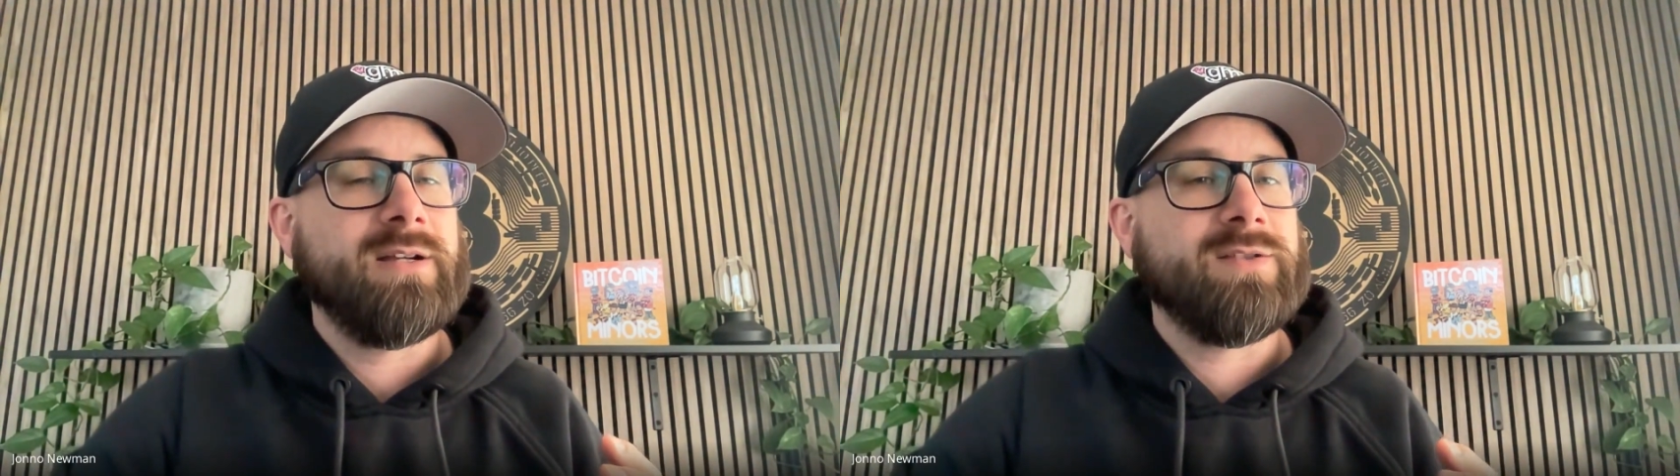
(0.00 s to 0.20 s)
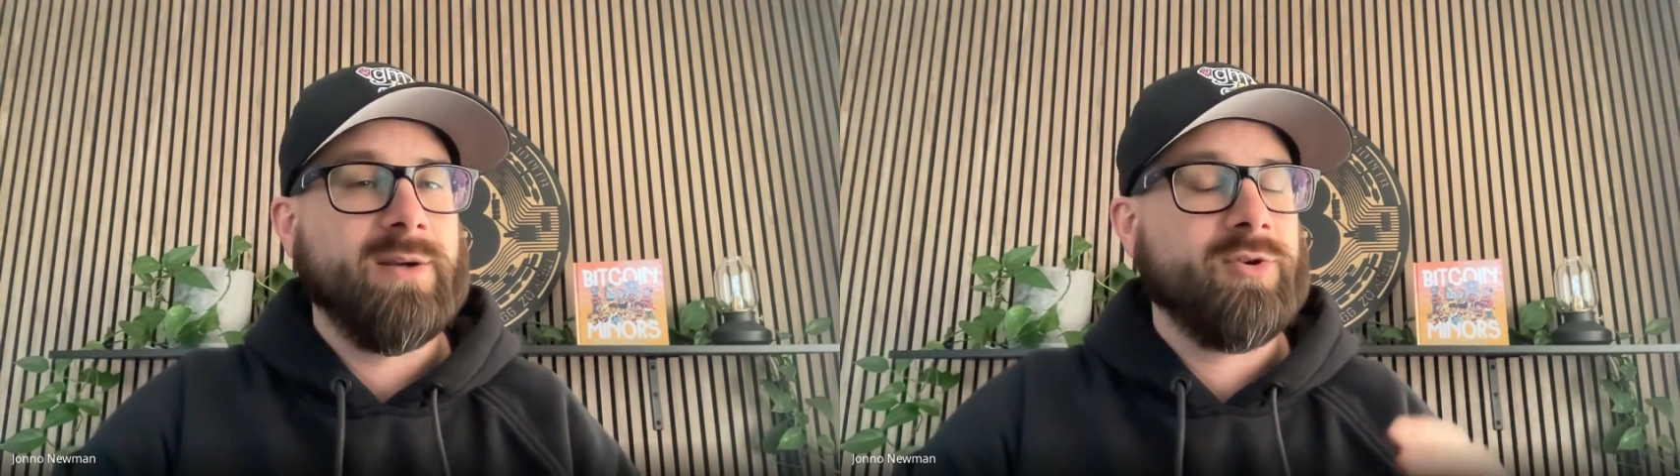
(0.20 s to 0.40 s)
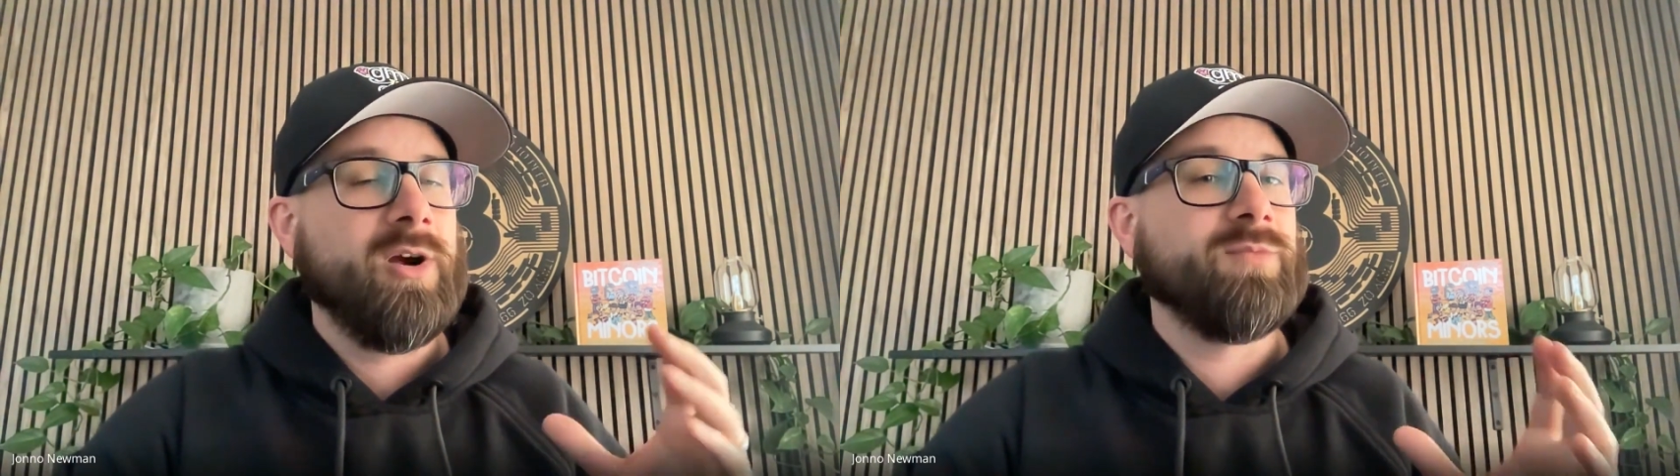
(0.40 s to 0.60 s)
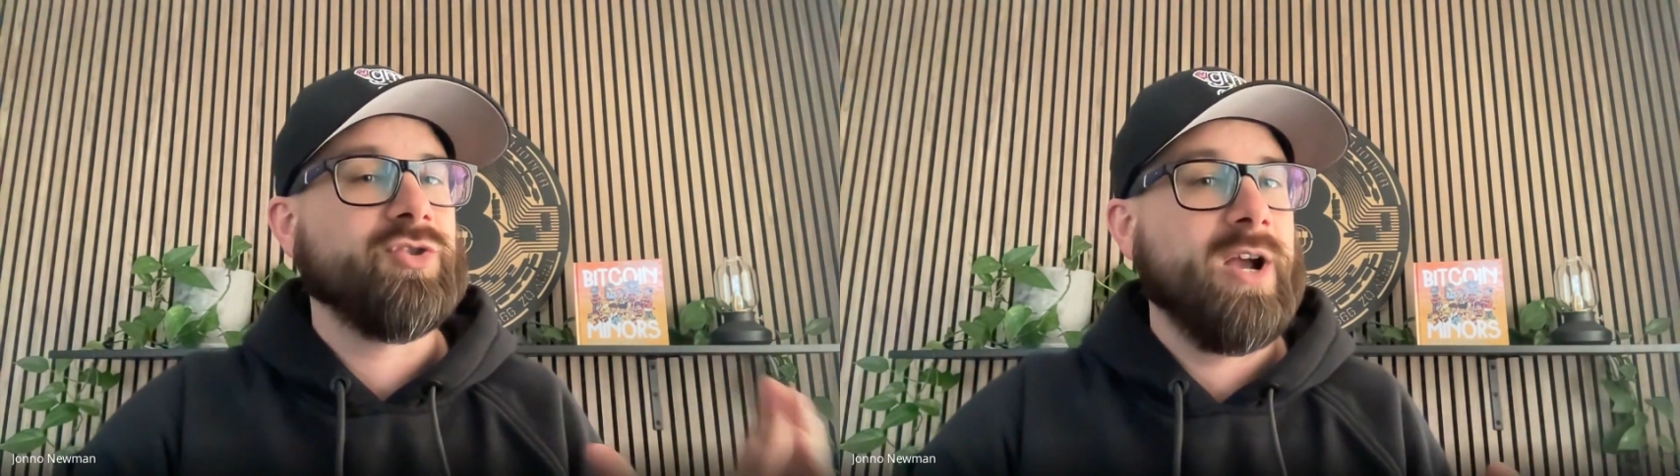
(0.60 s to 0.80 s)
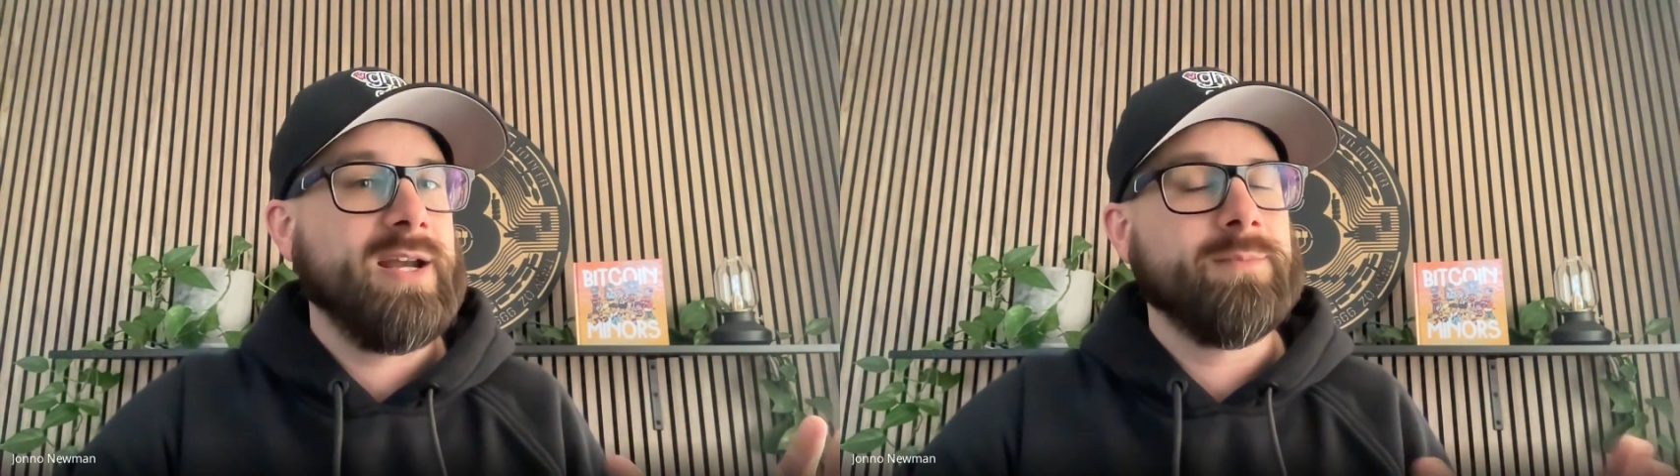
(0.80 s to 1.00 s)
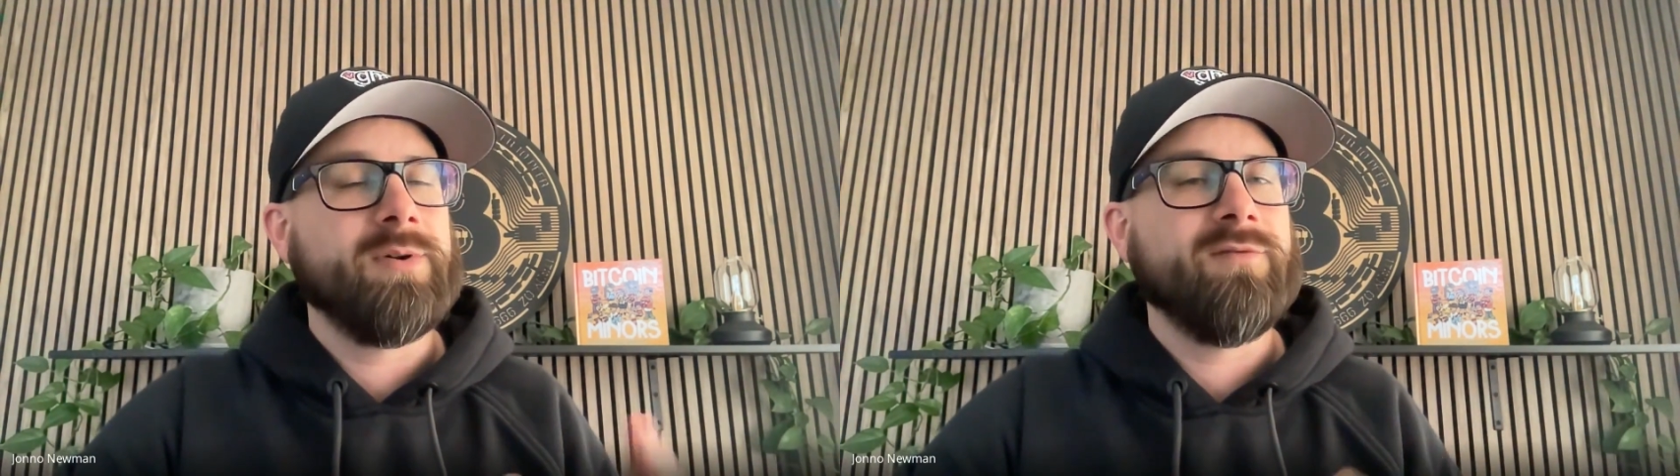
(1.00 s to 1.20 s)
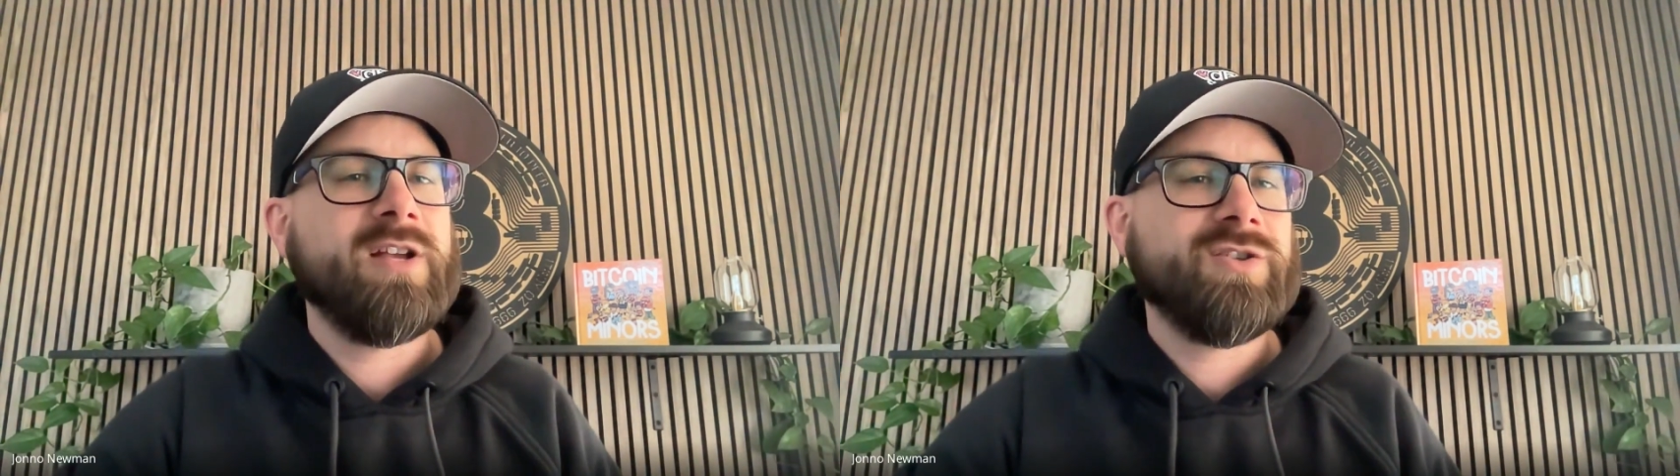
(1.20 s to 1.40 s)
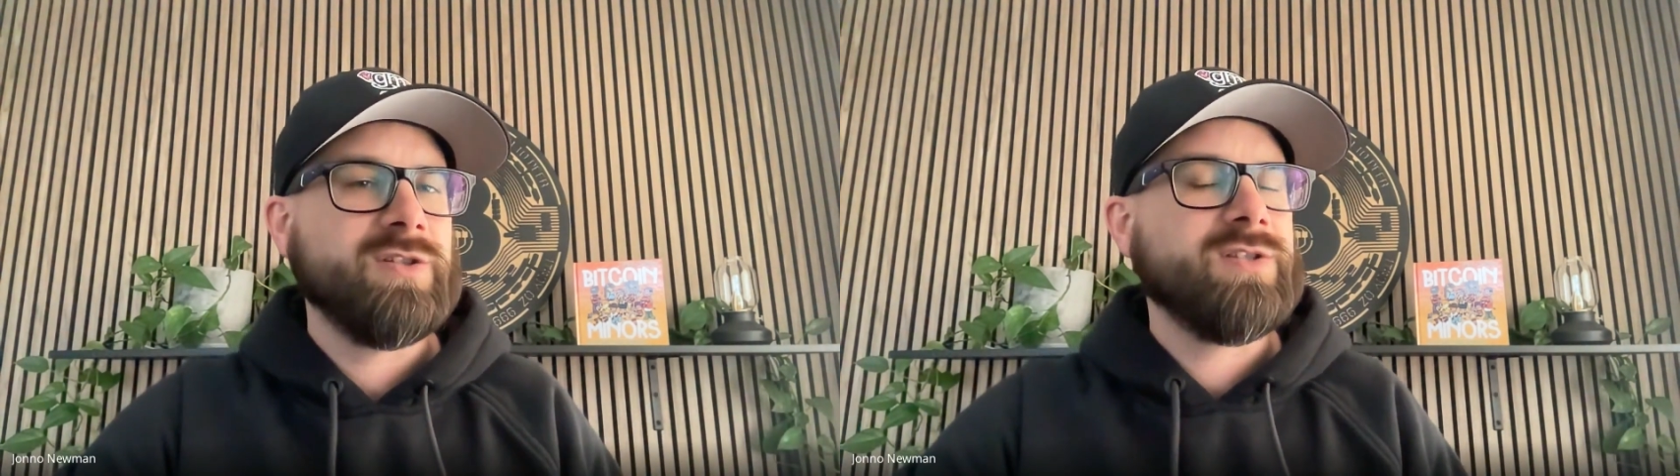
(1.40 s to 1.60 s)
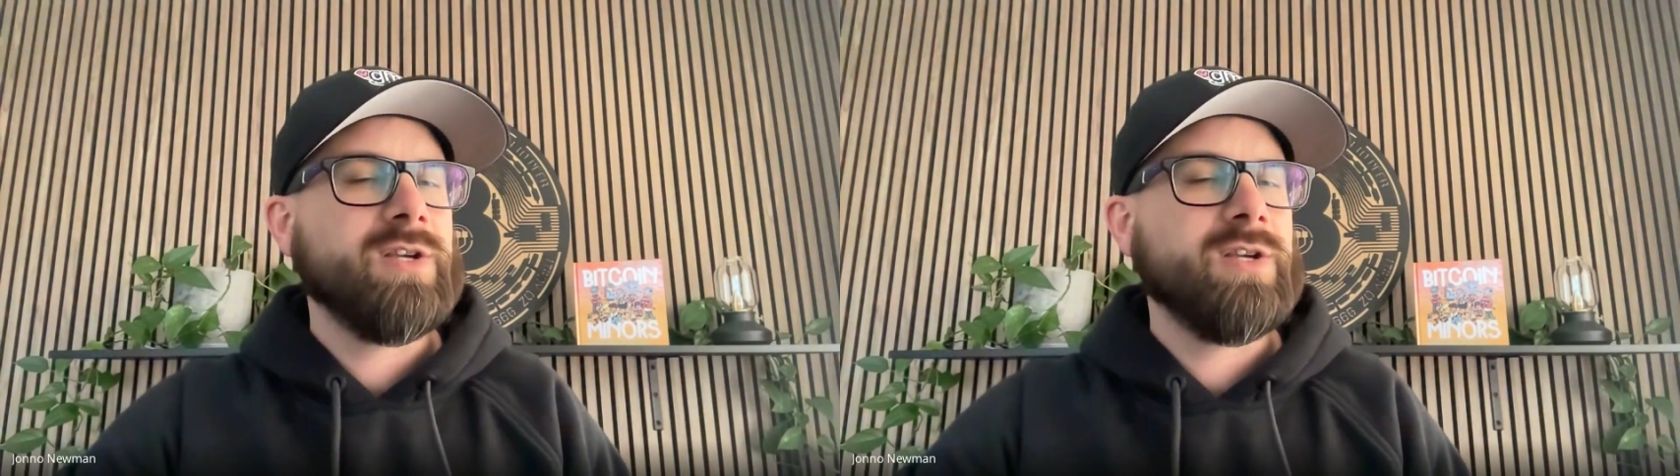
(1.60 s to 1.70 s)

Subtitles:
cybercrime training and prevention.